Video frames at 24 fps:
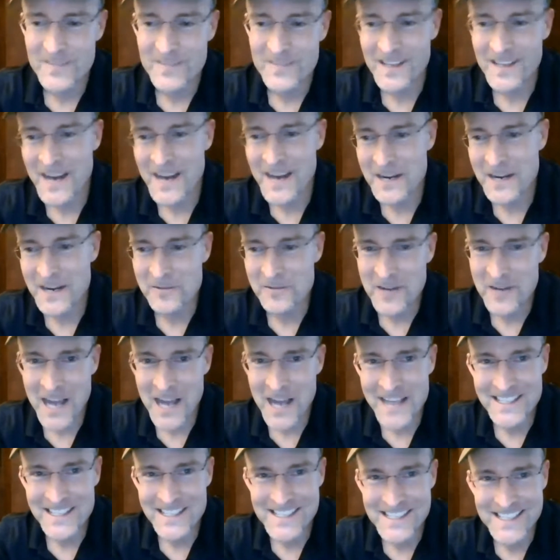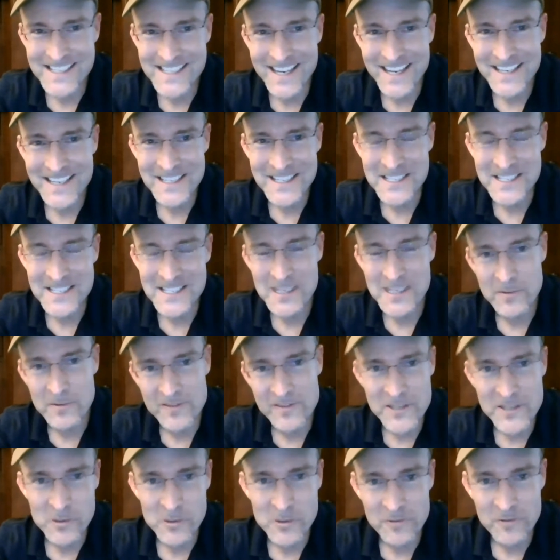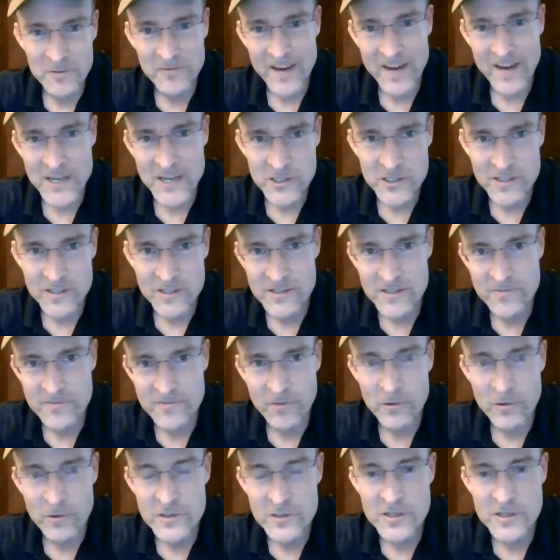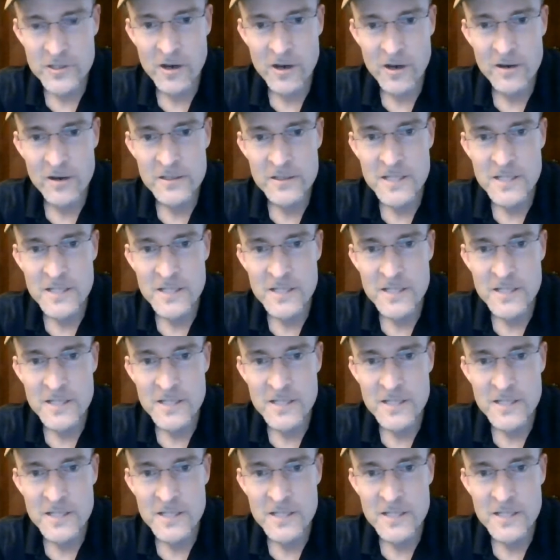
kind of condescend to some of these old fashioned folk songs,